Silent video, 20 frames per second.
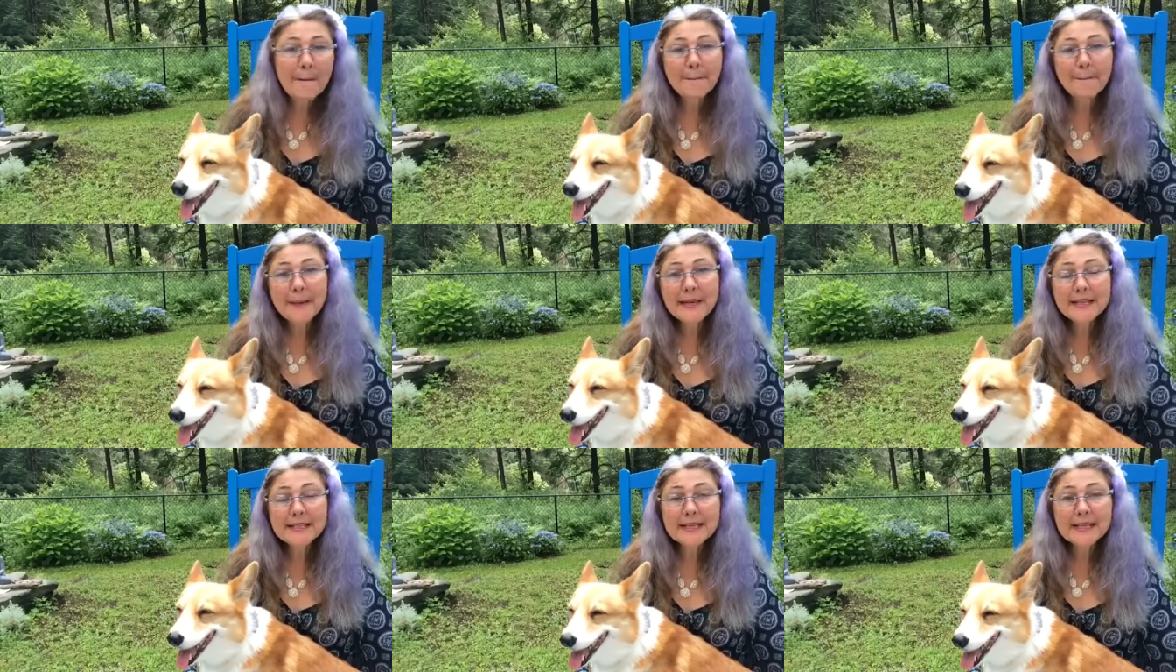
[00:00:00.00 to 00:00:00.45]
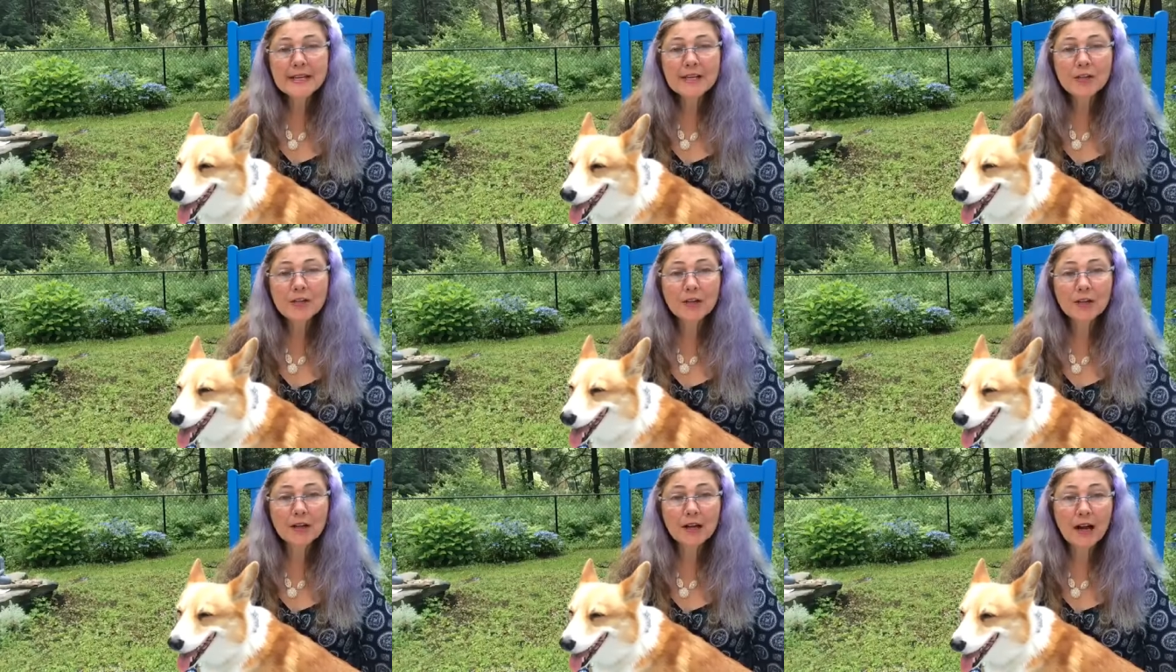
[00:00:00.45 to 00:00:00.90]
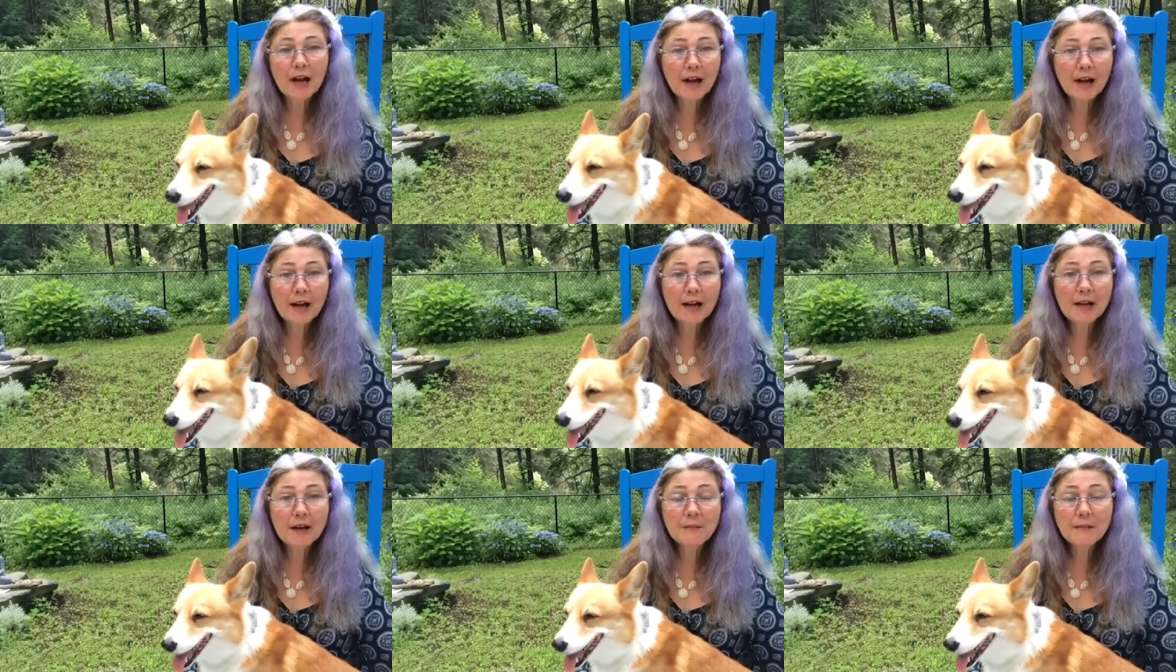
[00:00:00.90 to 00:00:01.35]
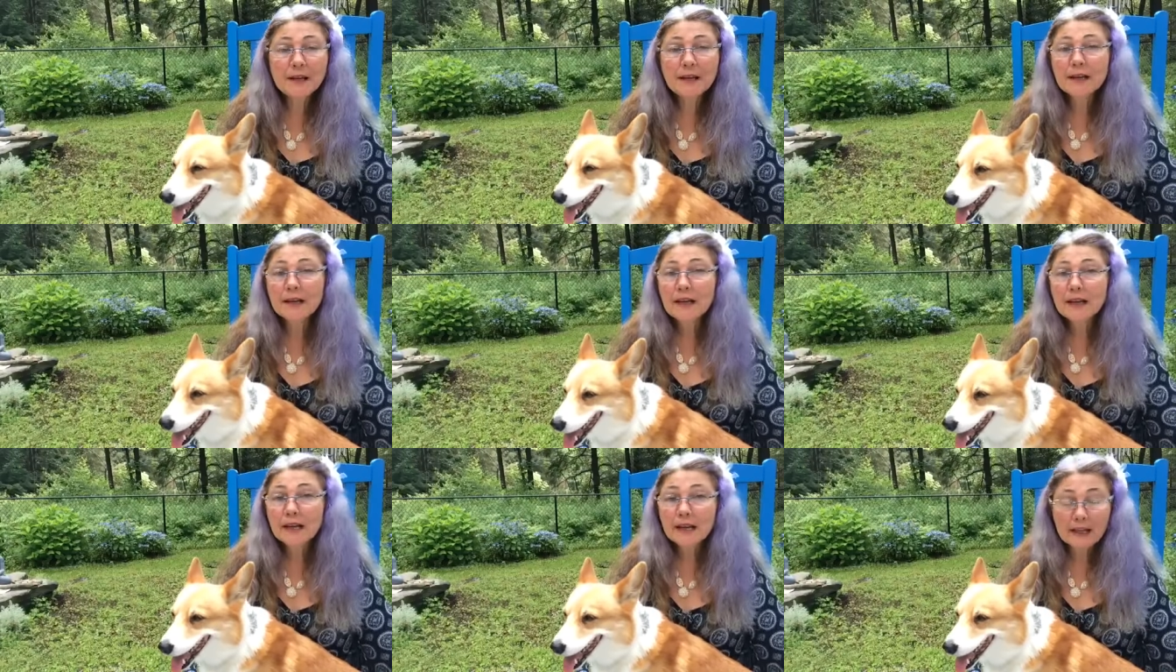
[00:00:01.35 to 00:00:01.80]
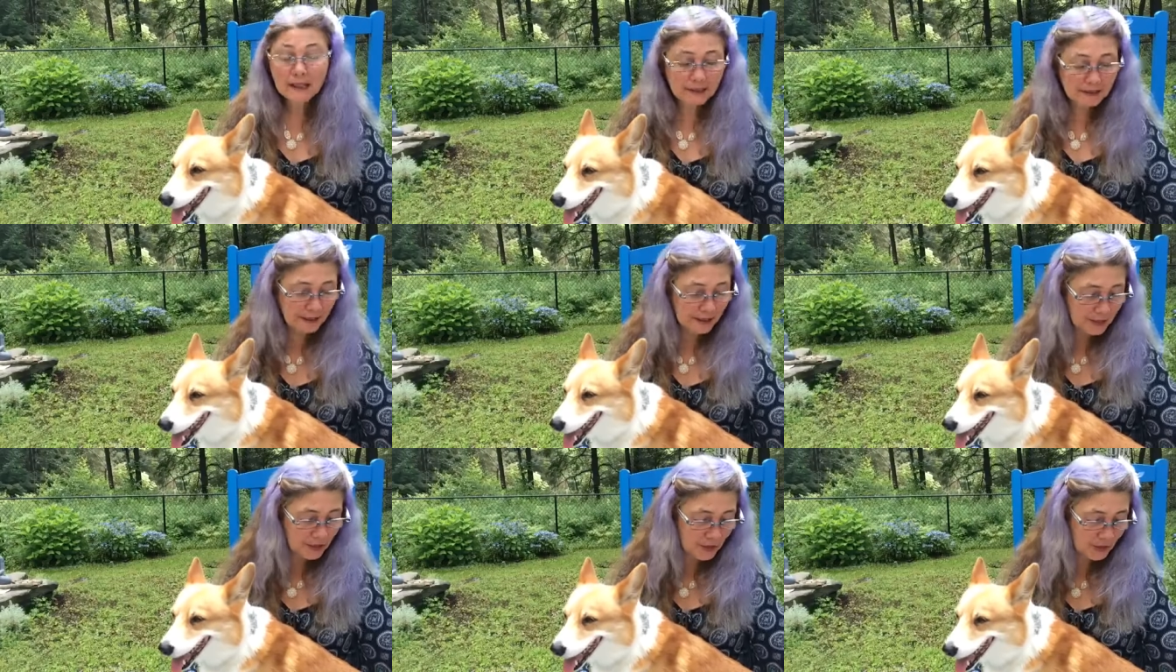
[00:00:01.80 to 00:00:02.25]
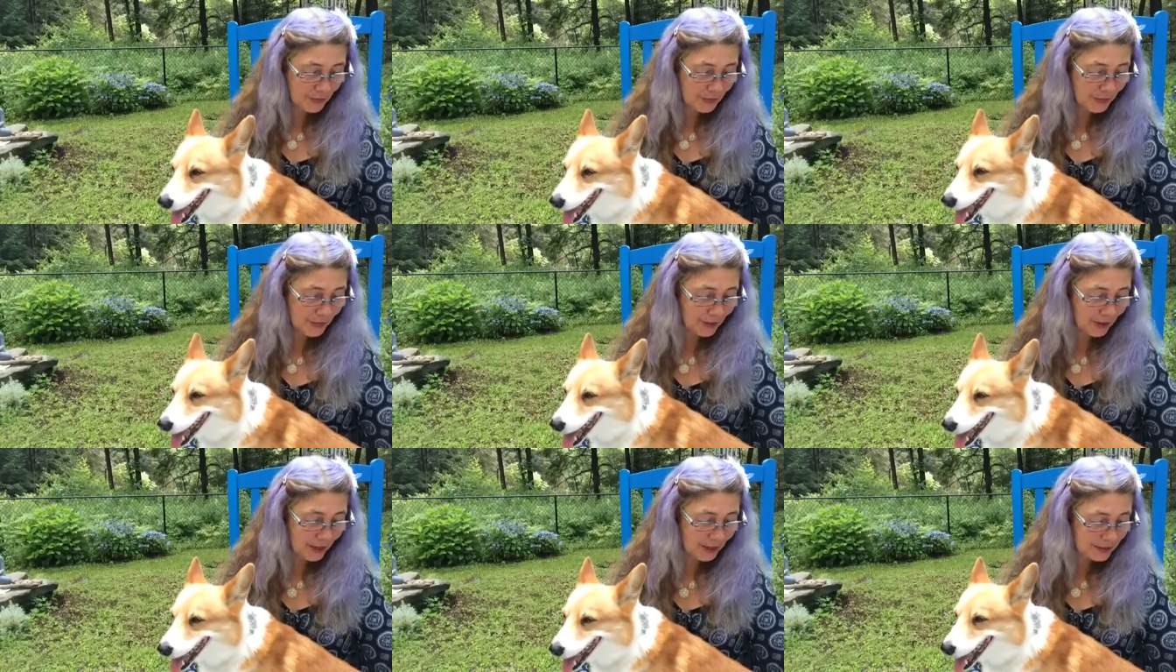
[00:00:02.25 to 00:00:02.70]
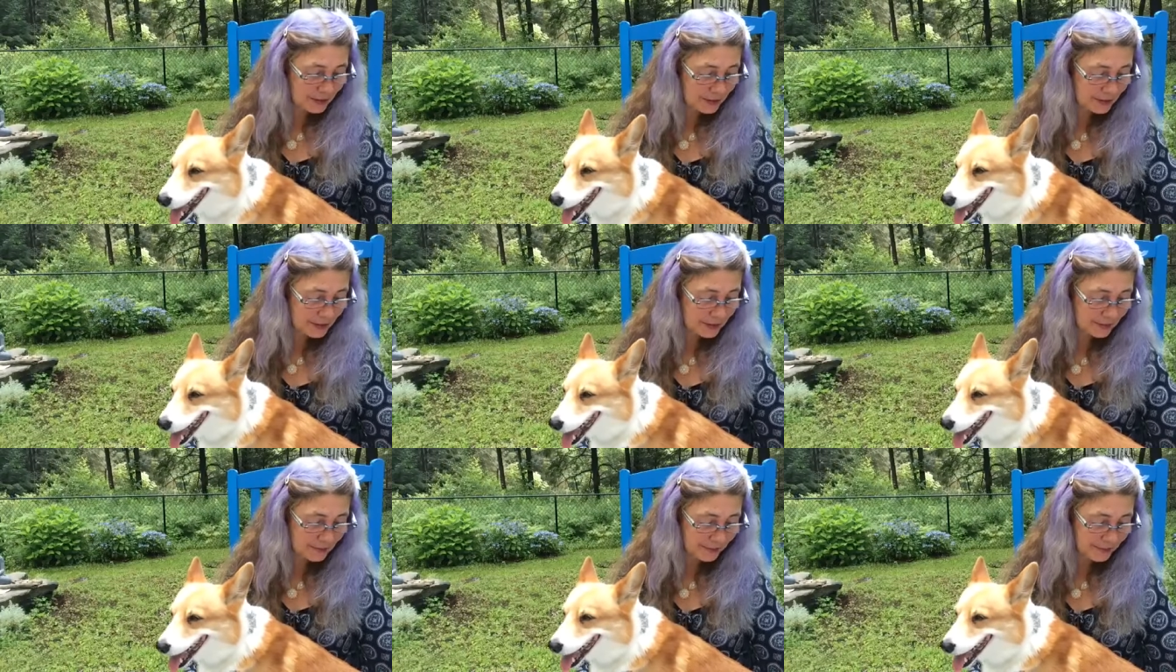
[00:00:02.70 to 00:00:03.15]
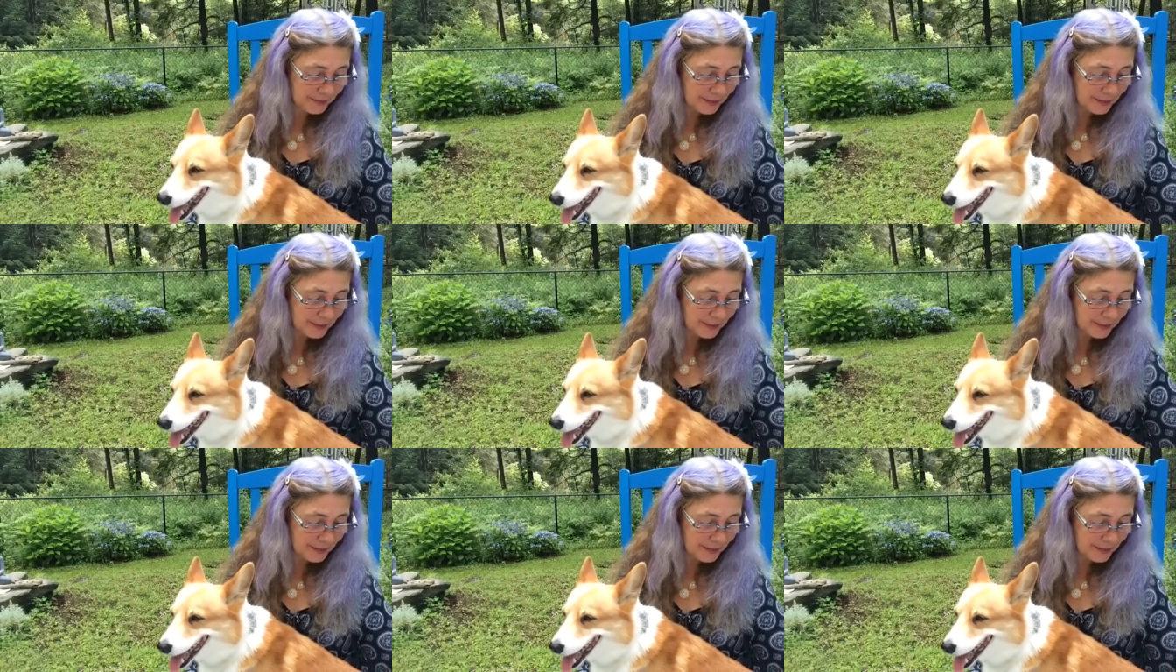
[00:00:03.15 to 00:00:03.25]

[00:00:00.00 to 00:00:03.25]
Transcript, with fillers: maintain your calm, collect your thoughts,